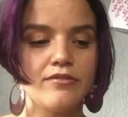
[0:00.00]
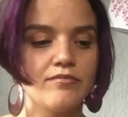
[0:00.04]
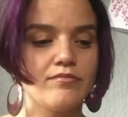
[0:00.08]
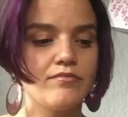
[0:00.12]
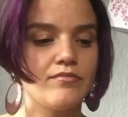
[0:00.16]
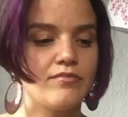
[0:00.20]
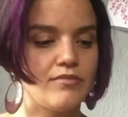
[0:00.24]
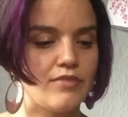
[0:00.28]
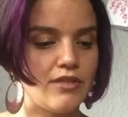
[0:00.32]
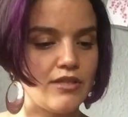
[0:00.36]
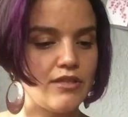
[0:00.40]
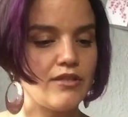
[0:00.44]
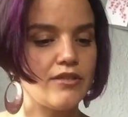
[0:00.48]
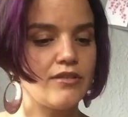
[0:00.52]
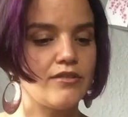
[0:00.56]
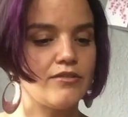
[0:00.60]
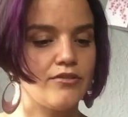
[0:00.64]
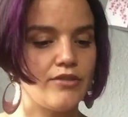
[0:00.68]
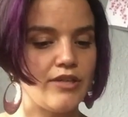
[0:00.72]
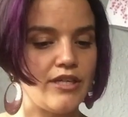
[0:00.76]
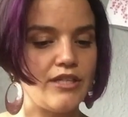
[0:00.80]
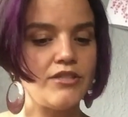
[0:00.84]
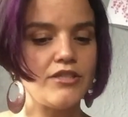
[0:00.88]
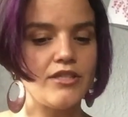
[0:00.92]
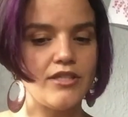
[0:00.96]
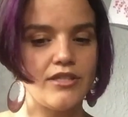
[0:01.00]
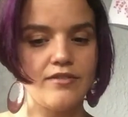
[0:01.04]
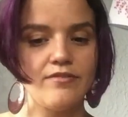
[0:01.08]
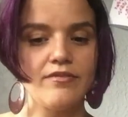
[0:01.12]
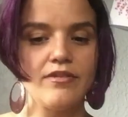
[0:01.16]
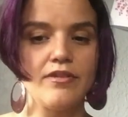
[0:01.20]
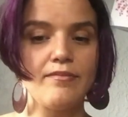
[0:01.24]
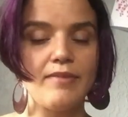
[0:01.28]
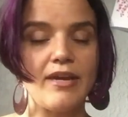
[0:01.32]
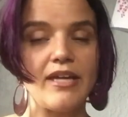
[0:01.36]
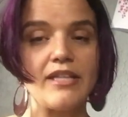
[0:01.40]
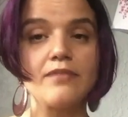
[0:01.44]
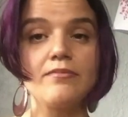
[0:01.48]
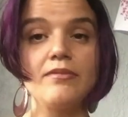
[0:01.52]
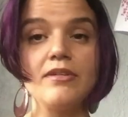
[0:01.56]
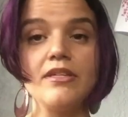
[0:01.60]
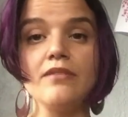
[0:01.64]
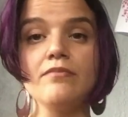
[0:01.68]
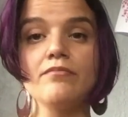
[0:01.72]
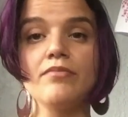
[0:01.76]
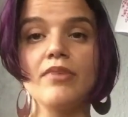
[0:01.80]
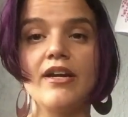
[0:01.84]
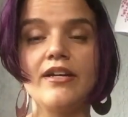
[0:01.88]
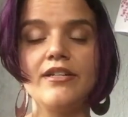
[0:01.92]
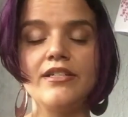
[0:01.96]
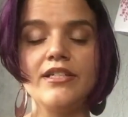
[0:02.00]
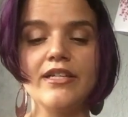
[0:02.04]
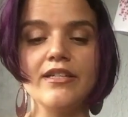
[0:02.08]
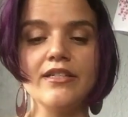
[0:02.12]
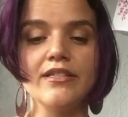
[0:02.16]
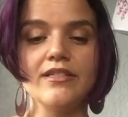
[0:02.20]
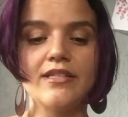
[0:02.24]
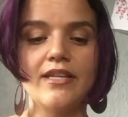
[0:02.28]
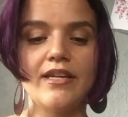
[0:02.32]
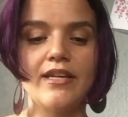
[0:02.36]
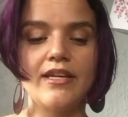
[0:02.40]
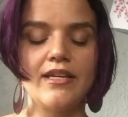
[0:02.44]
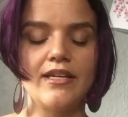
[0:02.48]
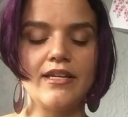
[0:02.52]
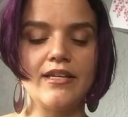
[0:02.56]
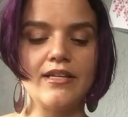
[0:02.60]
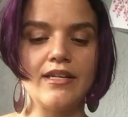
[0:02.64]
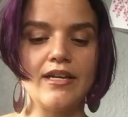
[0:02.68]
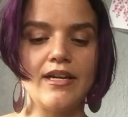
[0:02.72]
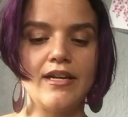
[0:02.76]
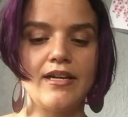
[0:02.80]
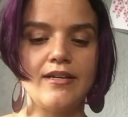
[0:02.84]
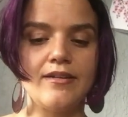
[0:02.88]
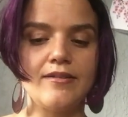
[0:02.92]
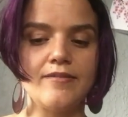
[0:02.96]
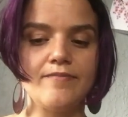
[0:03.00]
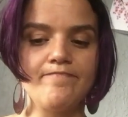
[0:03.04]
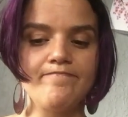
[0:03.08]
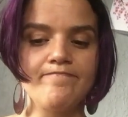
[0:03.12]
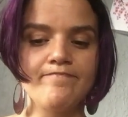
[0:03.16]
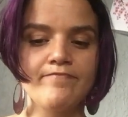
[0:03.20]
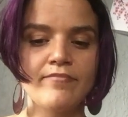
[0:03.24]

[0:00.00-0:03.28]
the creation of the mask making project, and